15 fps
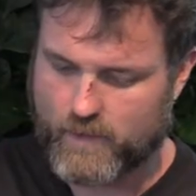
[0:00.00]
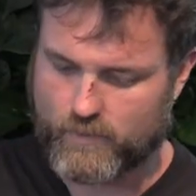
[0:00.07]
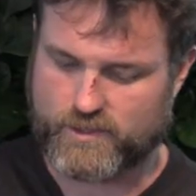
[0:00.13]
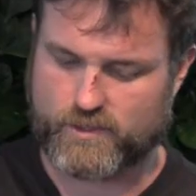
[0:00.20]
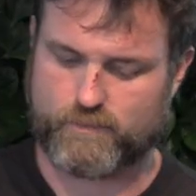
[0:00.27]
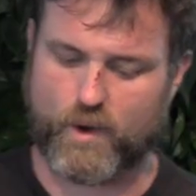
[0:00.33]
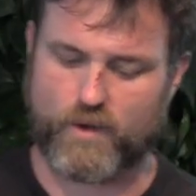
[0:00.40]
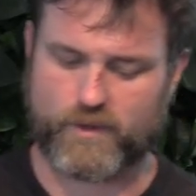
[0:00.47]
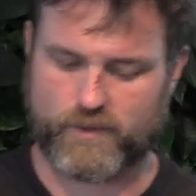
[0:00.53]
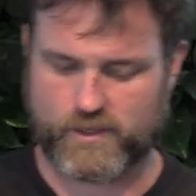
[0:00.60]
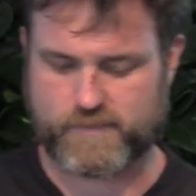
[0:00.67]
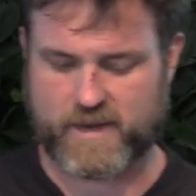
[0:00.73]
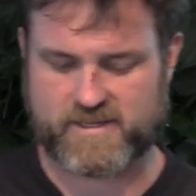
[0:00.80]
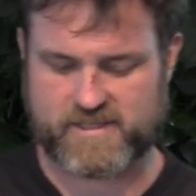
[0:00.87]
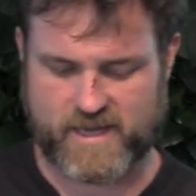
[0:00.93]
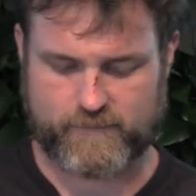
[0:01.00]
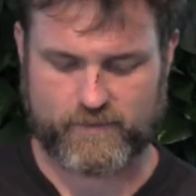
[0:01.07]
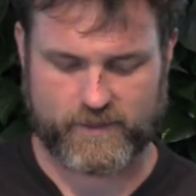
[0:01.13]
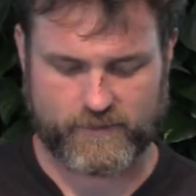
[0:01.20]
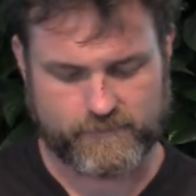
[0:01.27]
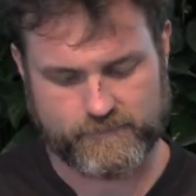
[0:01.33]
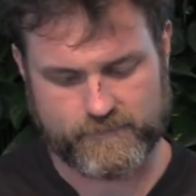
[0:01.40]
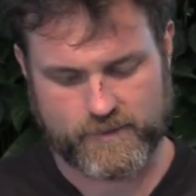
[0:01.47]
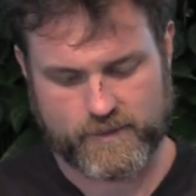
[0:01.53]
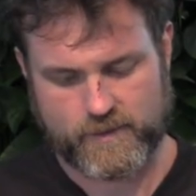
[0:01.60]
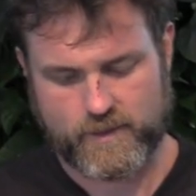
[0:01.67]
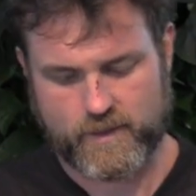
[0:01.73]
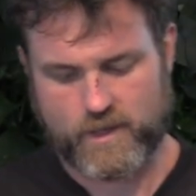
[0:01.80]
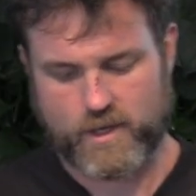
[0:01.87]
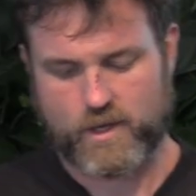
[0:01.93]
We do both of those by sampling.
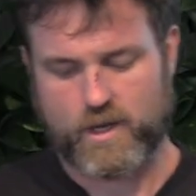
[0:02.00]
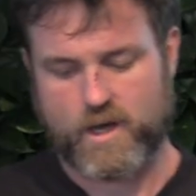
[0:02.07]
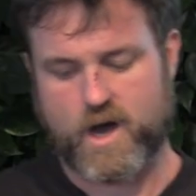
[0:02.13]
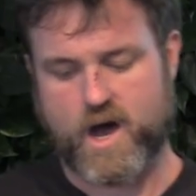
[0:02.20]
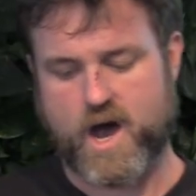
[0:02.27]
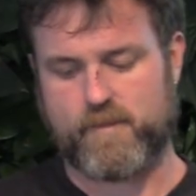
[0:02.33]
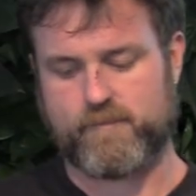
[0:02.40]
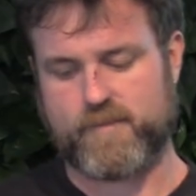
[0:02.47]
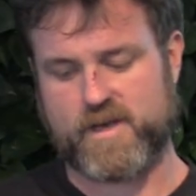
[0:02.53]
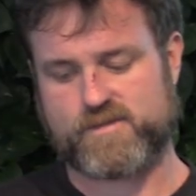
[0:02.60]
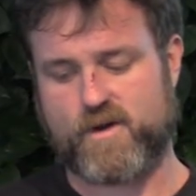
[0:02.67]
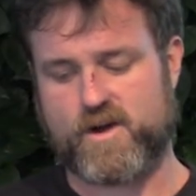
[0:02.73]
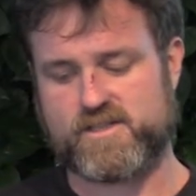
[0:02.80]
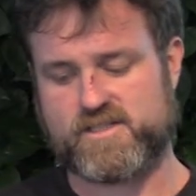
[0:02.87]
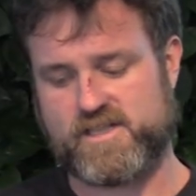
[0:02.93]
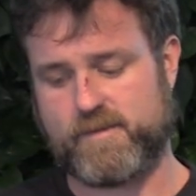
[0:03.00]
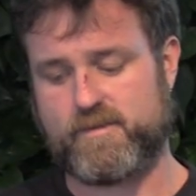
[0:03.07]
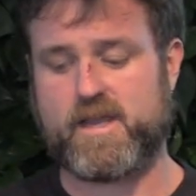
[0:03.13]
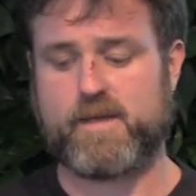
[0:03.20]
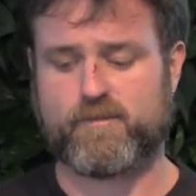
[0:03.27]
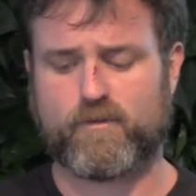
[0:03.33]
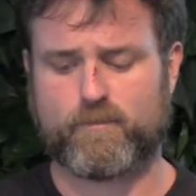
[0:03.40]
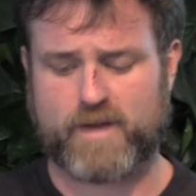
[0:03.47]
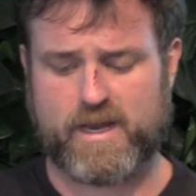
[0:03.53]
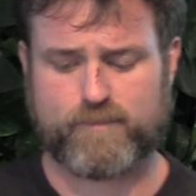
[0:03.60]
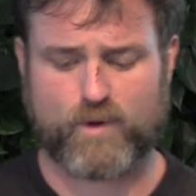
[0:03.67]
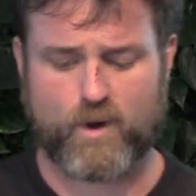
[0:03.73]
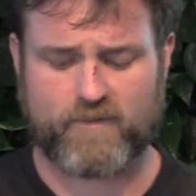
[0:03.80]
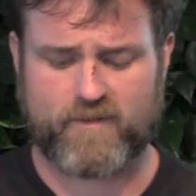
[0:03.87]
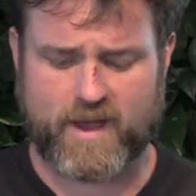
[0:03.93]
As far as deep heap
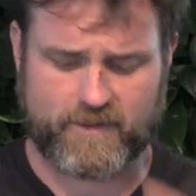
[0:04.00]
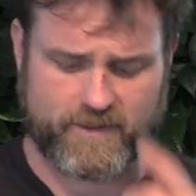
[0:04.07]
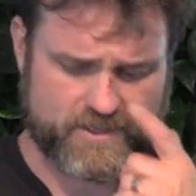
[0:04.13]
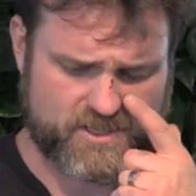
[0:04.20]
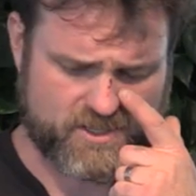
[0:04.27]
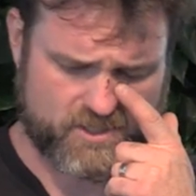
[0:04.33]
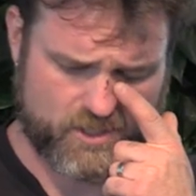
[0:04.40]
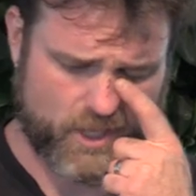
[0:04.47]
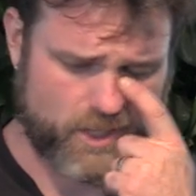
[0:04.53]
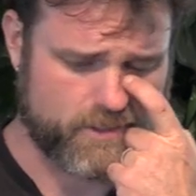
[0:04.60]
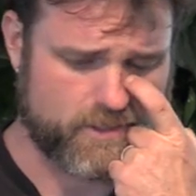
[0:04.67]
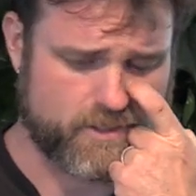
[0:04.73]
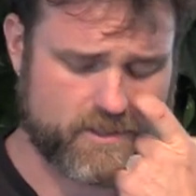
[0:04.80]
profiling is concerned,